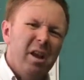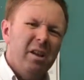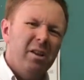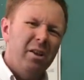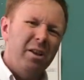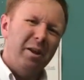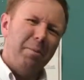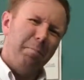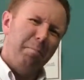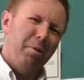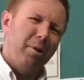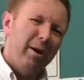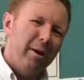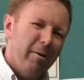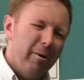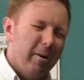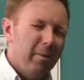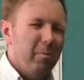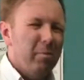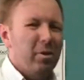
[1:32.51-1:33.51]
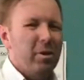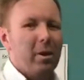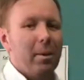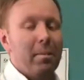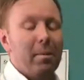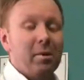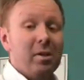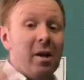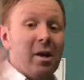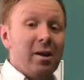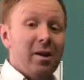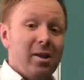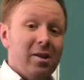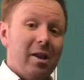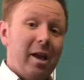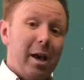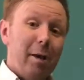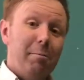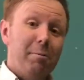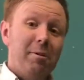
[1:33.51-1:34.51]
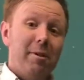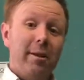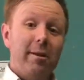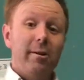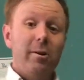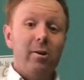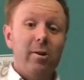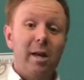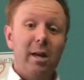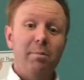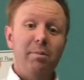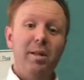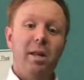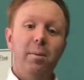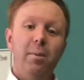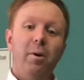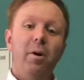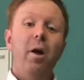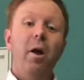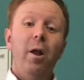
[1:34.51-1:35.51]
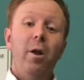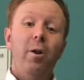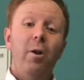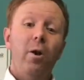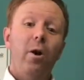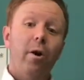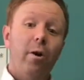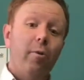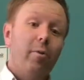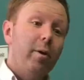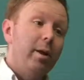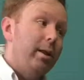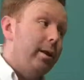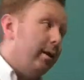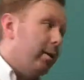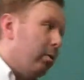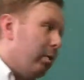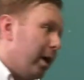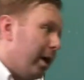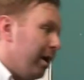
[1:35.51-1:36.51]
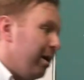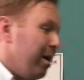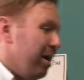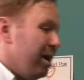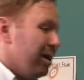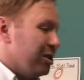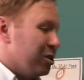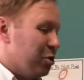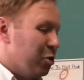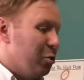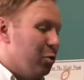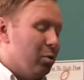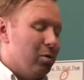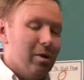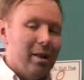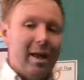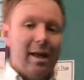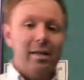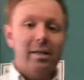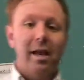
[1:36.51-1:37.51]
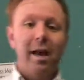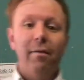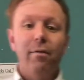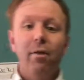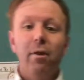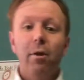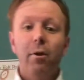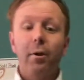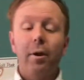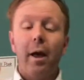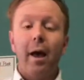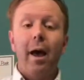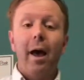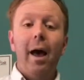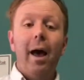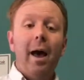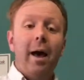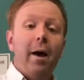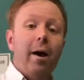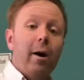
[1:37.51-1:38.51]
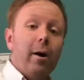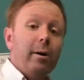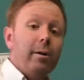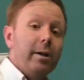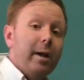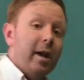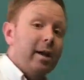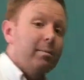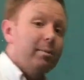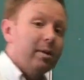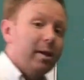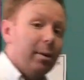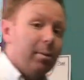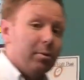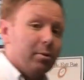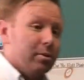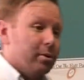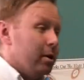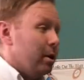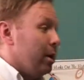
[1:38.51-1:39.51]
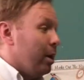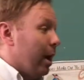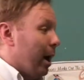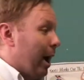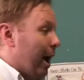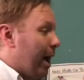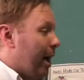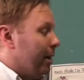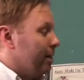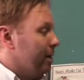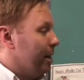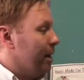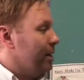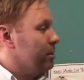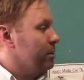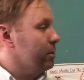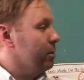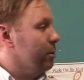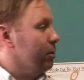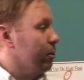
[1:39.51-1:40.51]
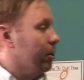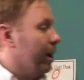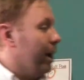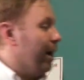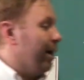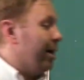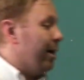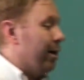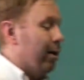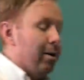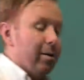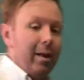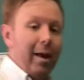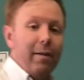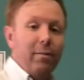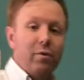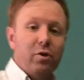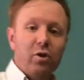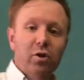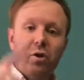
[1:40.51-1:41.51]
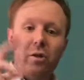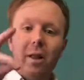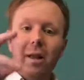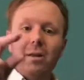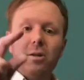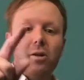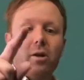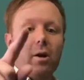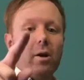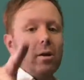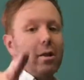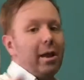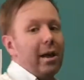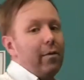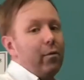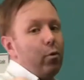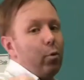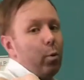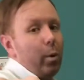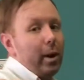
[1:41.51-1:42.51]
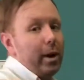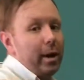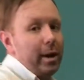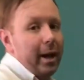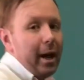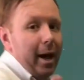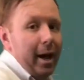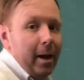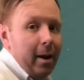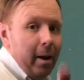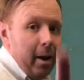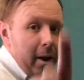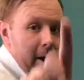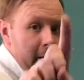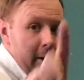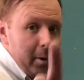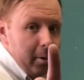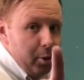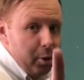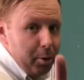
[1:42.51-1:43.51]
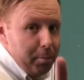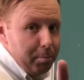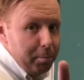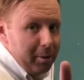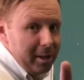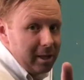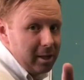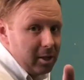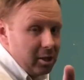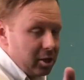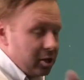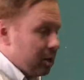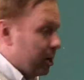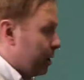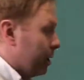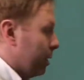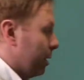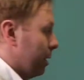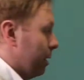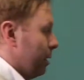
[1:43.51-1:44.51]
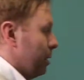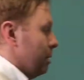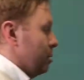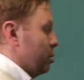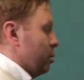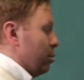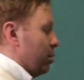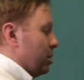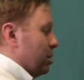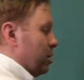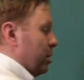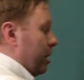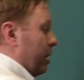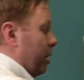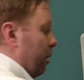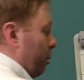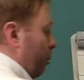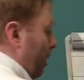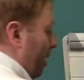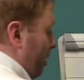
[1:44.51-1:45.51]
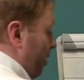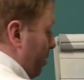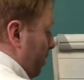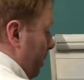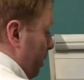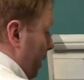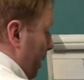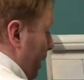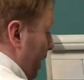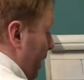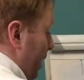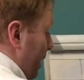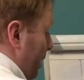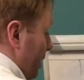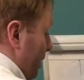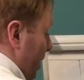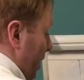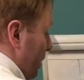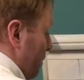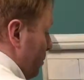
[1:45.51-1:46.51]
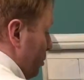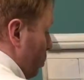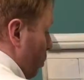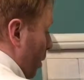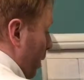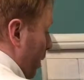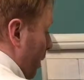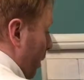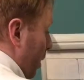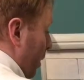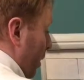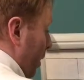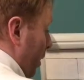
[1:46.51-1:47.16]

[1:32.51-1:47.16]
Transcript: You can play around with the numbers. Does it help us learn our times table? Not really, okay? So let's have a look at our times tables and let's look at our levels. So let's start level 1 again. Good place to start. So we're going to start with 8 times 1.